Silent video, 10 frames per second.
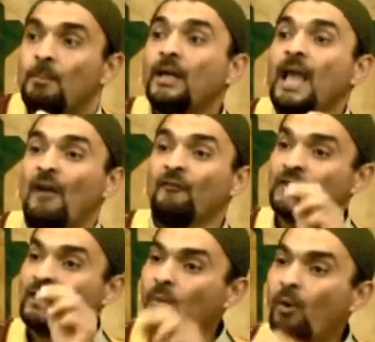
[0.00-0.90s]
But
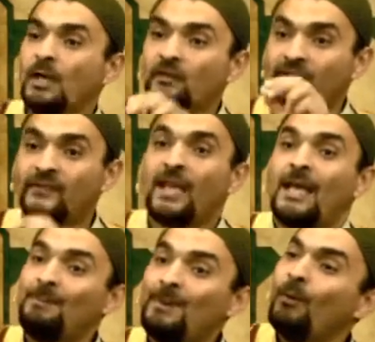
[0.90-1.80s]
every one of us
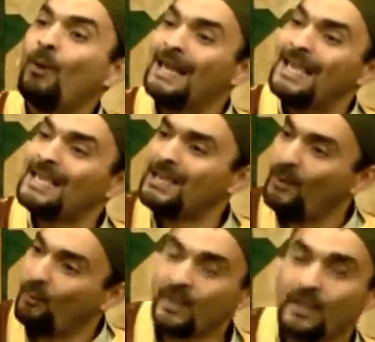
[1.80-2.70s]
can be
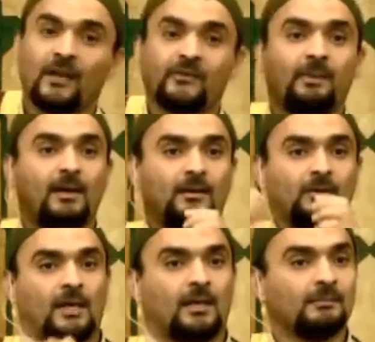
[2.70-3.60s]
wali with Allah subhanahu
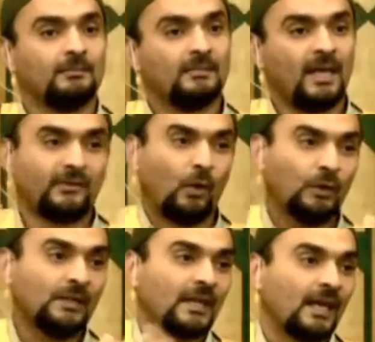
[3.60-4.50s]
wa ta'ala. That's the
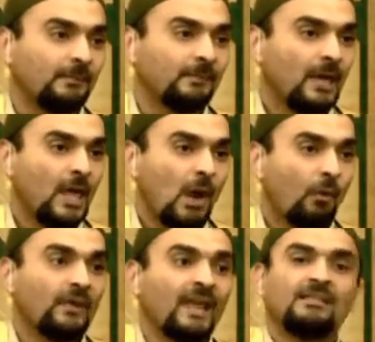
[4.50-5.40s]
only name.
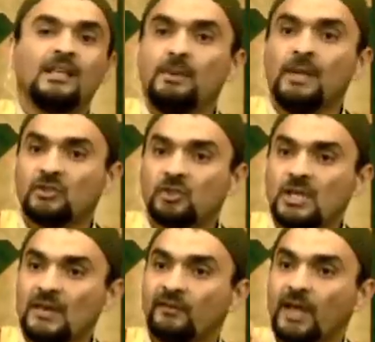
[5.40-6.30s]
Where that can be
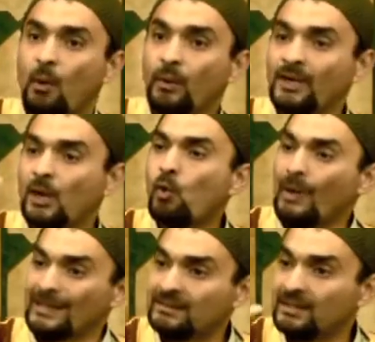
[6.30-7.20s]
achieved when the
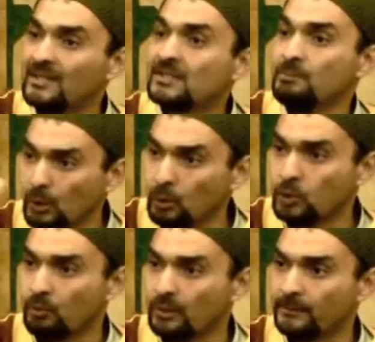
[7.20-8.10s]
quality is
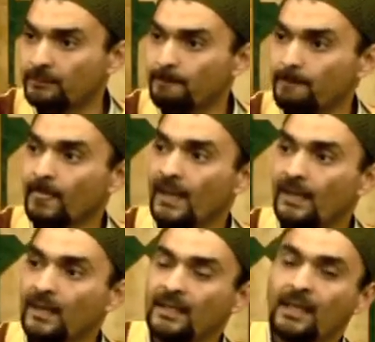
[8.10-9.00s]
mutual.
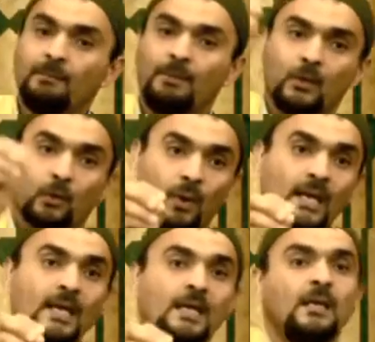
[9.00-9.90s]
He can be your
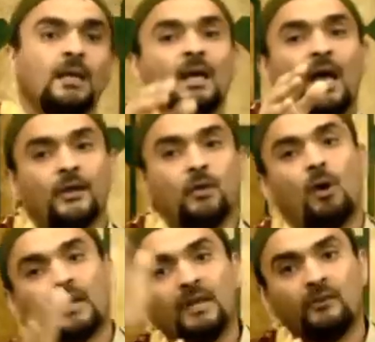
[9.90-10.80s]
wali, and you
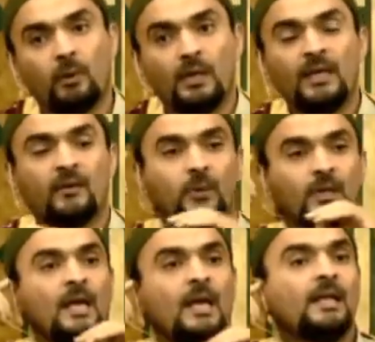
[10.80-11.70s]
are his wali as well.